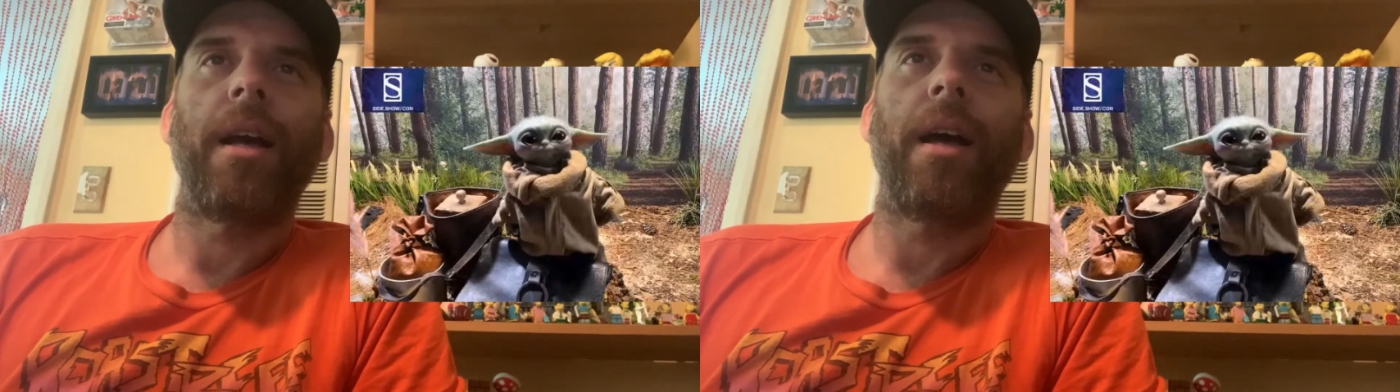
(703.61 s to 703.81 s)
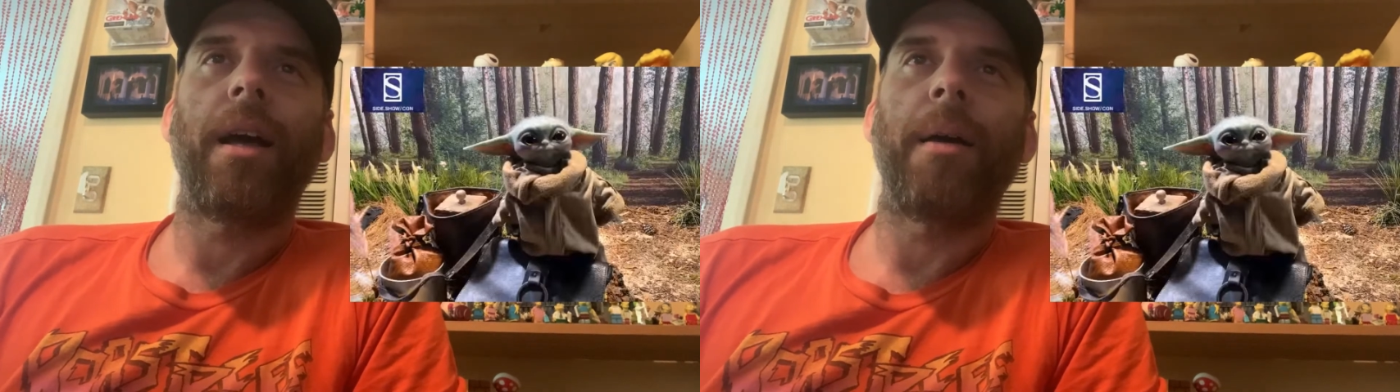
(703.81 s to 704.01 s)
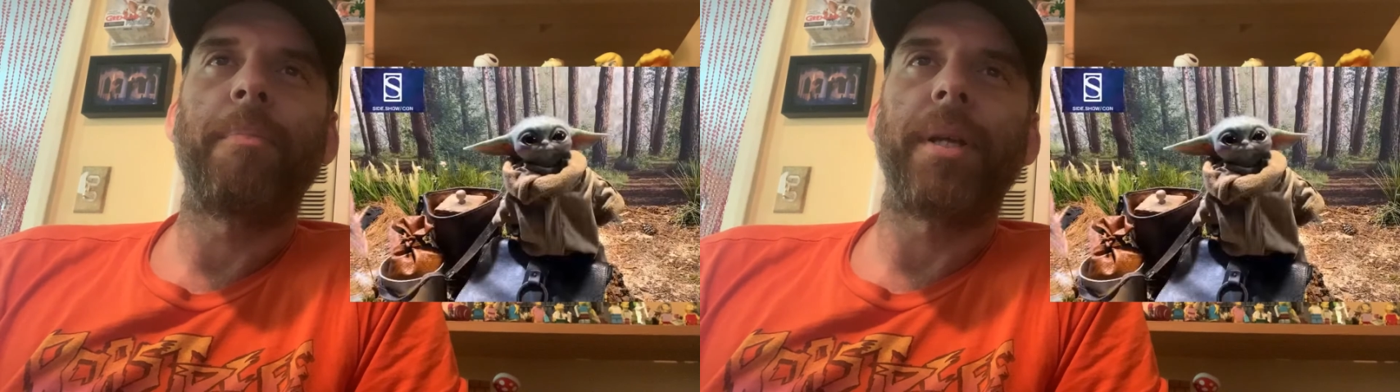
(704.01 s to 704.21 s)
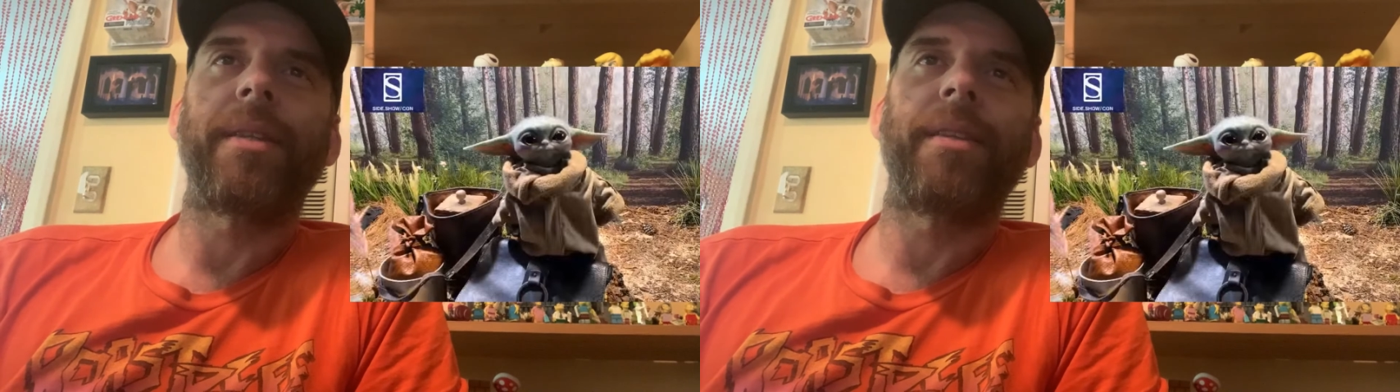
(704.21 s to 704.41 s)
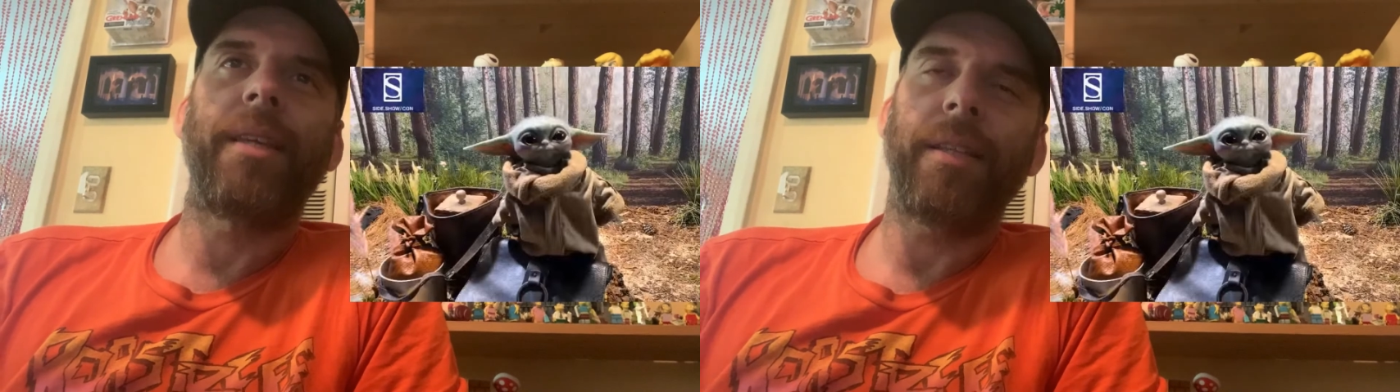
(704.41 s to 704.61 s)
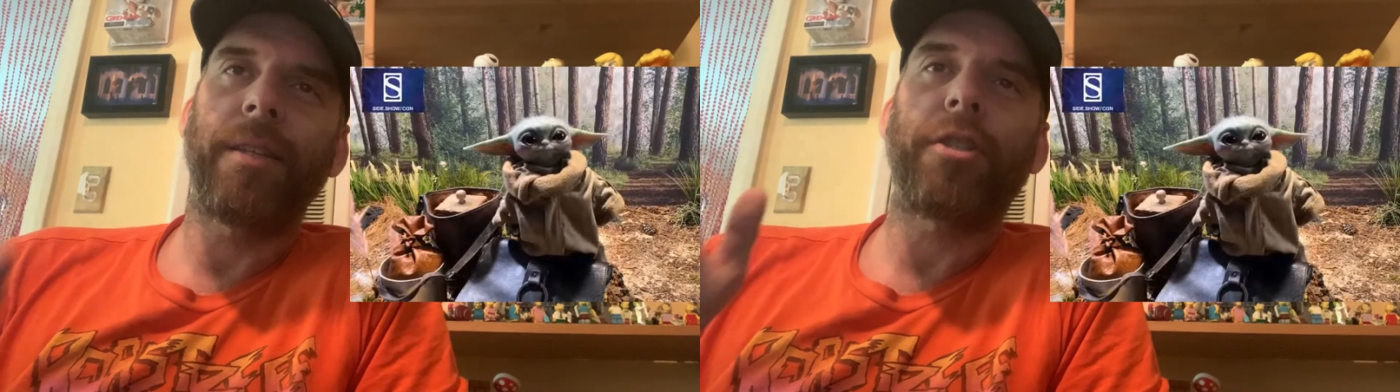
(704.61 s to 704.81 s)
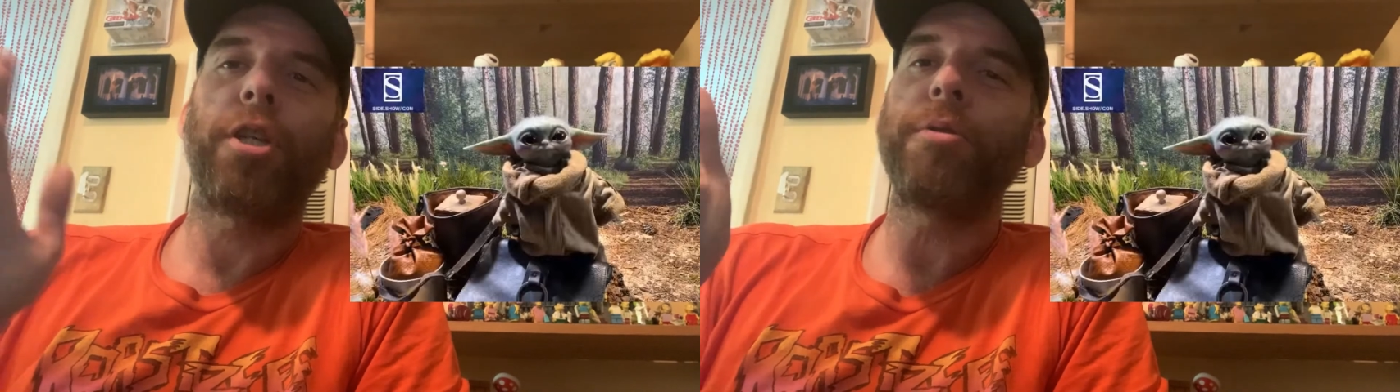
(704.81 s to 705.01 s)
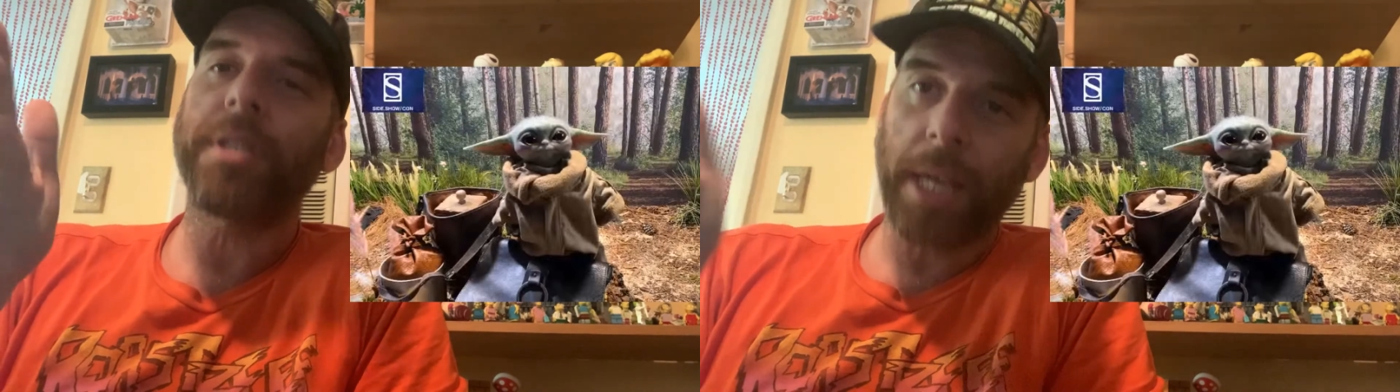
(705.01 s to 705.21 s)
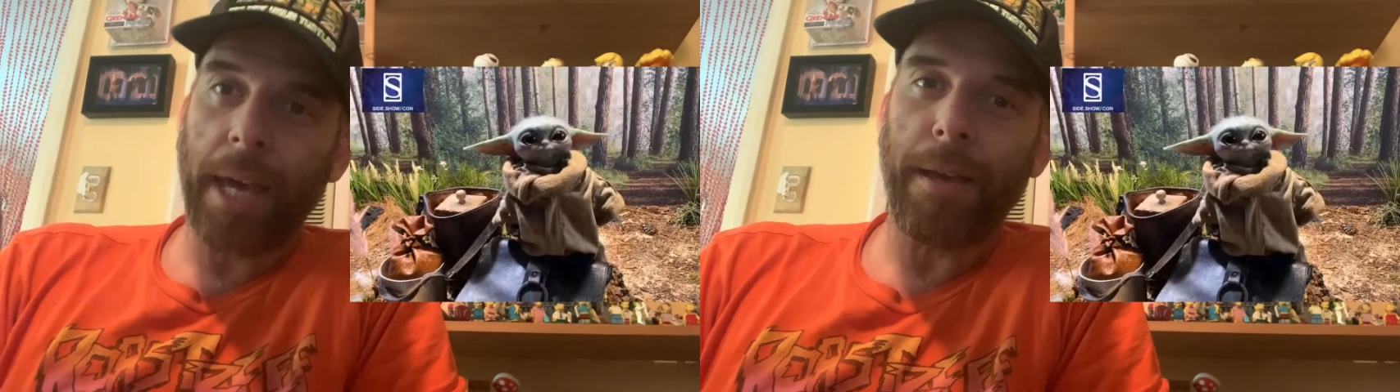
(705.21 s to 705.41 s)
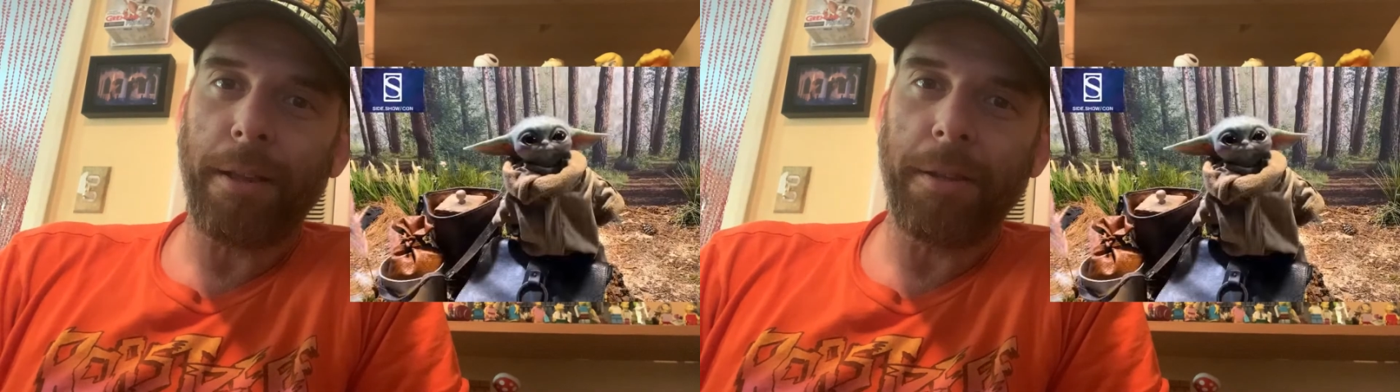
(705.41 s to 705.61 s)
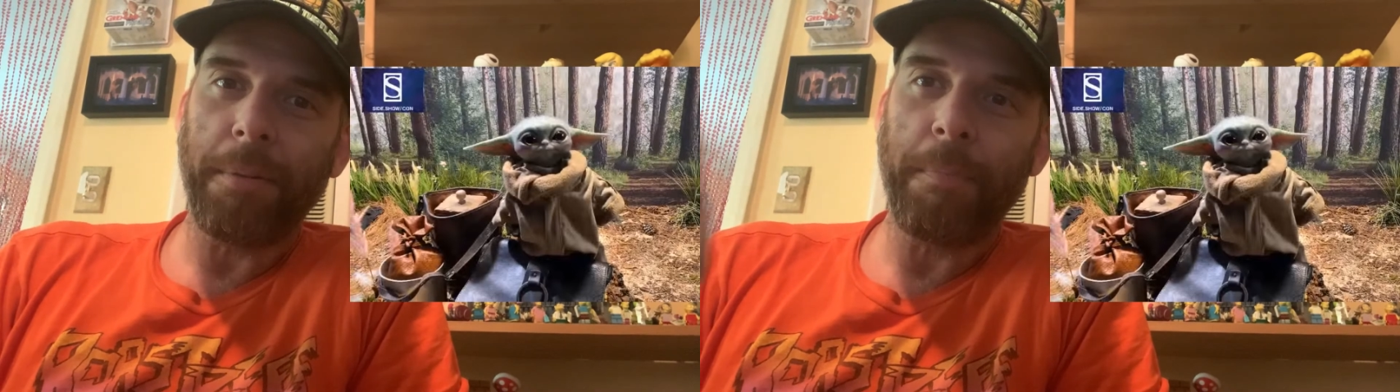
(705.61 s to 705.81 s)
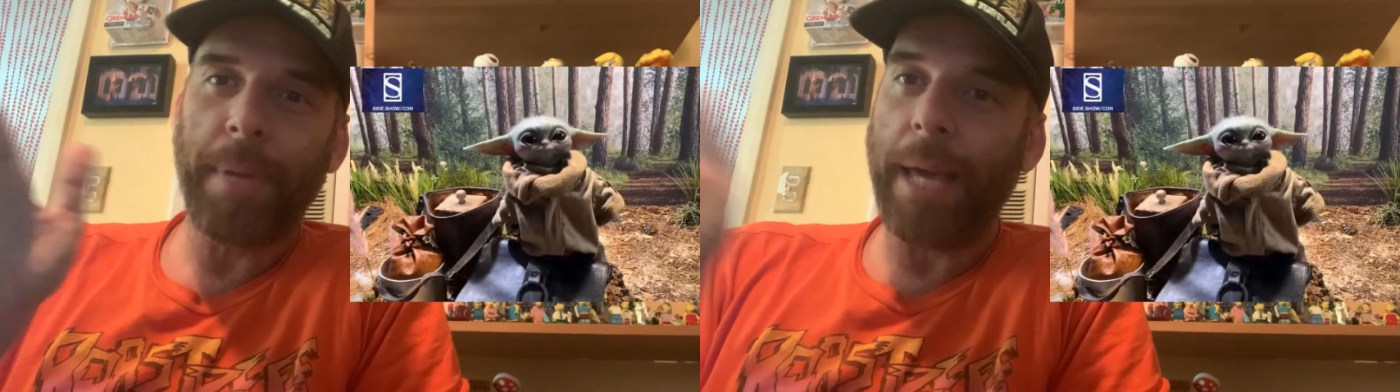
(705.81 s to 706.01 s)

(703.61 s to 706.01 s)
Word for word: uh, but the the two scale